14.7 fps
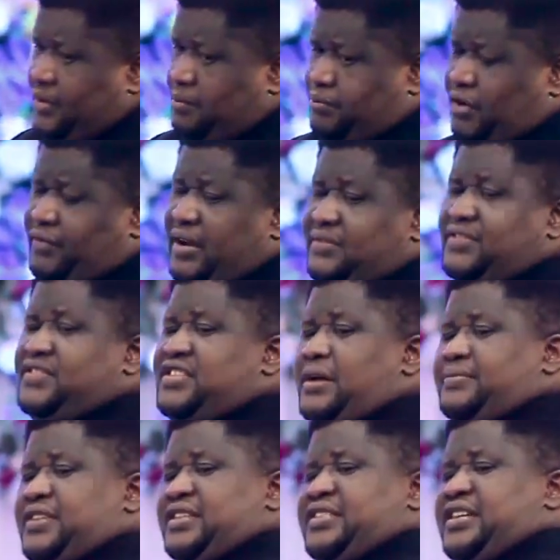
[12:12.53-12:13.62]
Proverbs
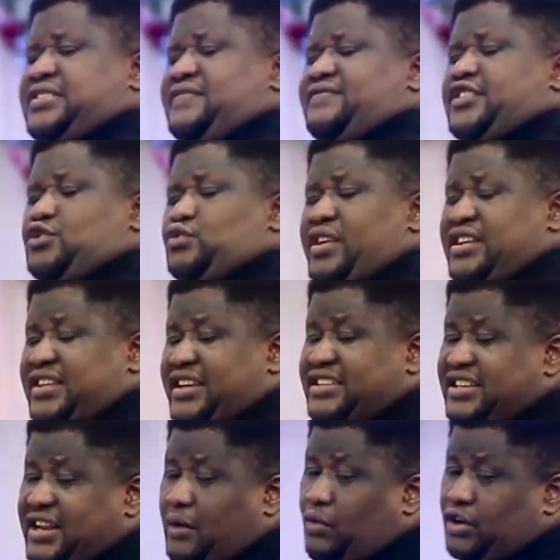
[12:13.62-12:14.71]
chapter 13, verse 20 says, He
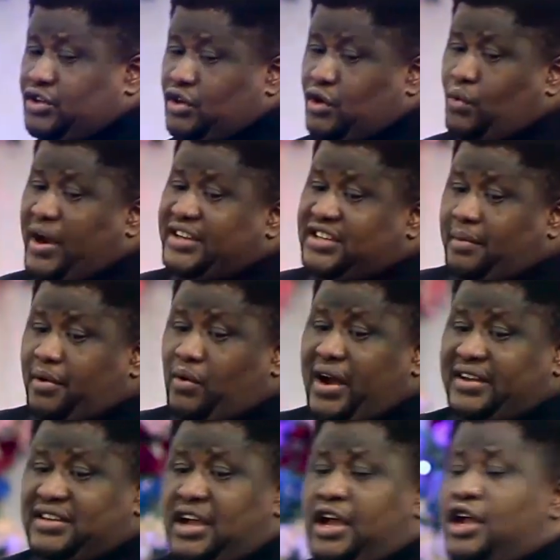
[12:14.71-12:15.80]
that walks with the wise shall be
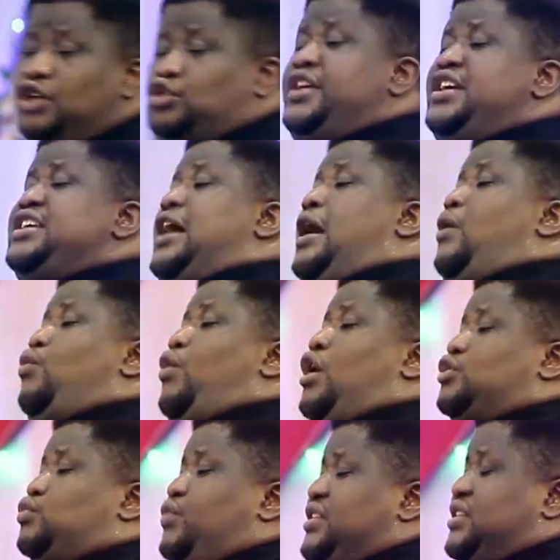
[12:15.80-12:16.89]
wise. So he that
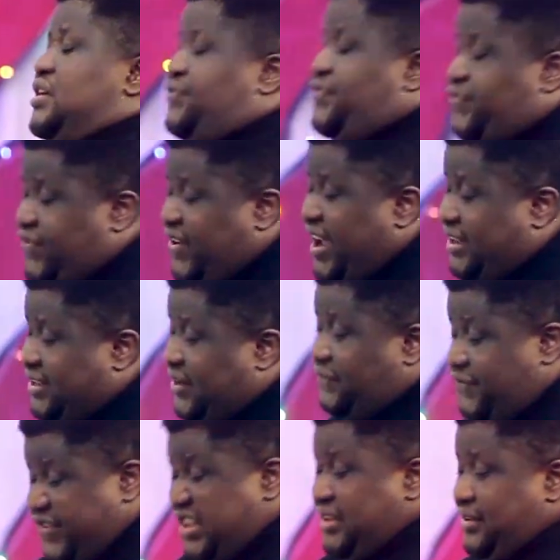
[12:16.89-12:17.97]
walks with the faith
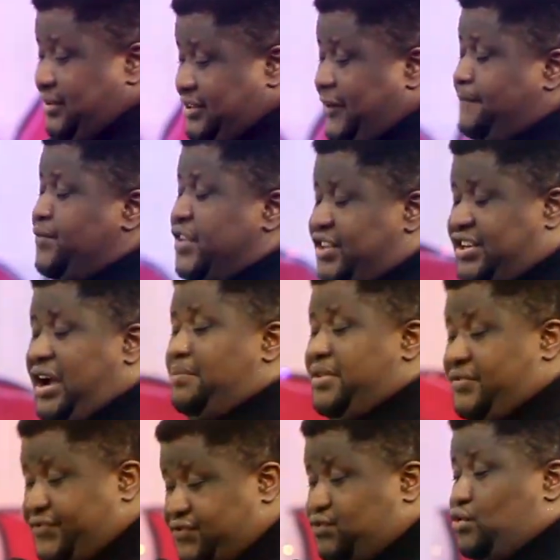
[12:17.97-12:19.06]
field shall be
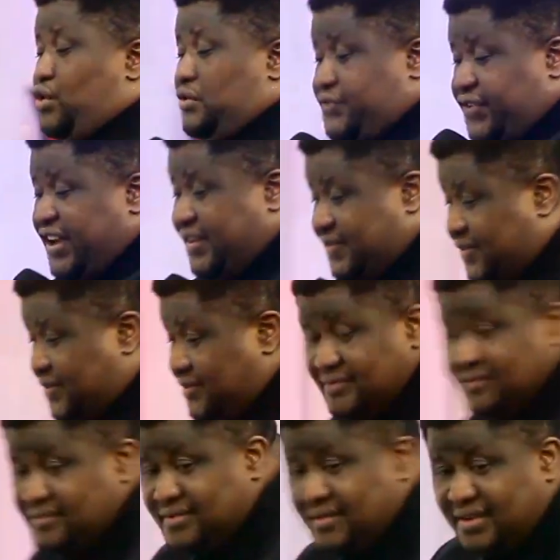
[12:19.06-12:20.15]
full of faith.
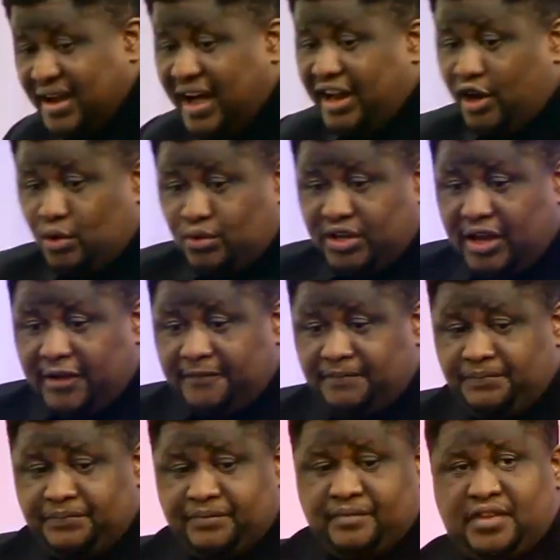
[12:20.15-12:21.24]
Hallelujah.
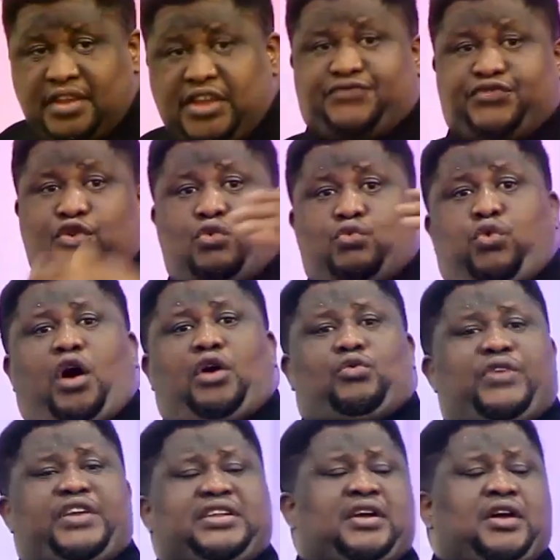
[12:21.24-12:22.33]
If you walk
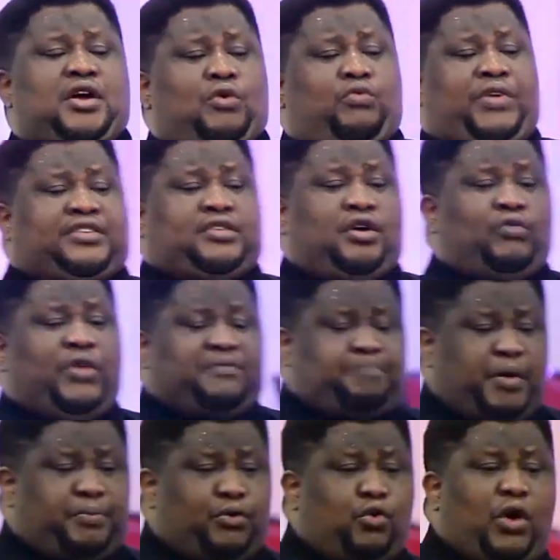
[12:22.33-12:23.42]
with, with, with
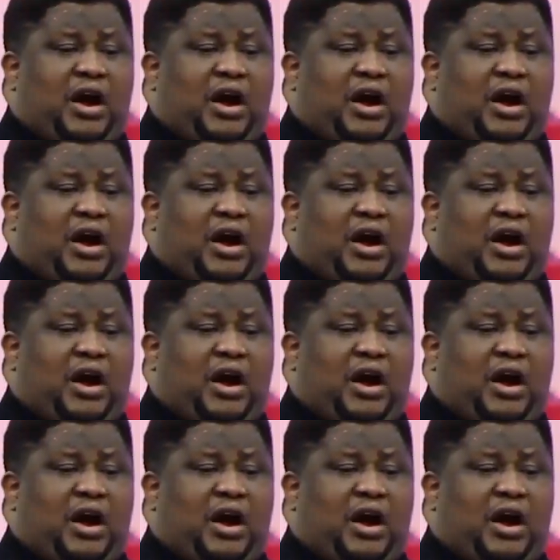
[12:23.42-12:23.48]
people who